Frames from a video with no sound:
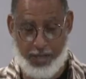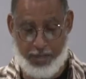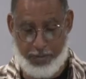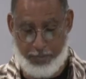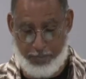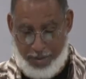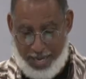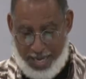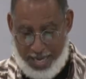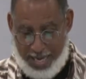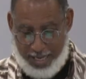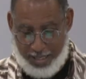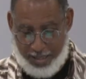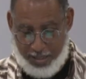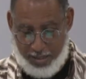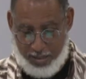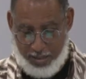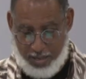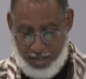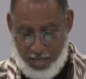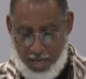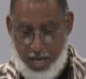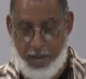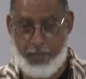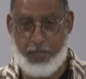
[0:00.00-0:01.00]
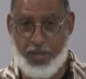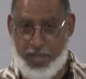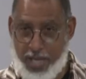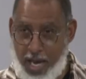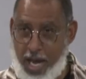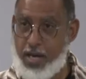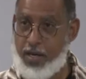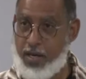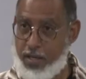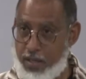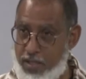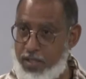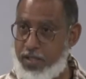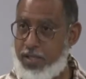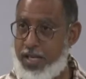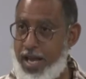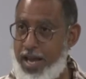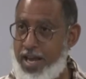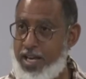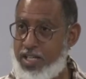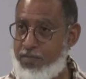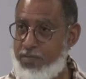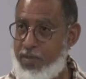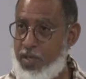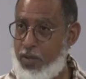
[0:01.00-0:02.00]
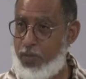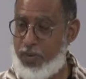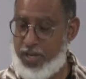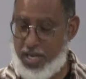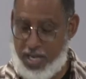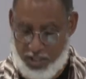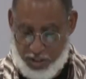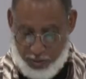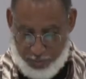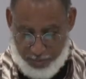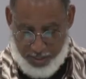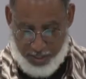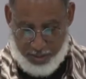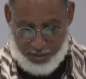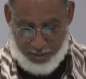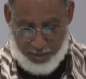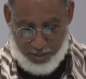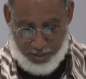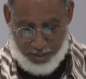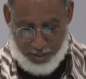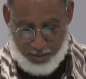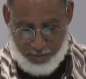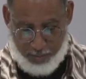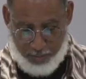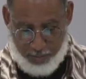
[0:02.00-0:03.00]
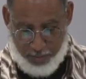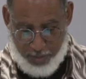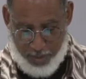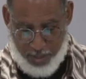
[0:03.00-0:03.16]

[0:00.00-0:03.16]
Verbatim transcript: in a box but God understands me when I speak to him.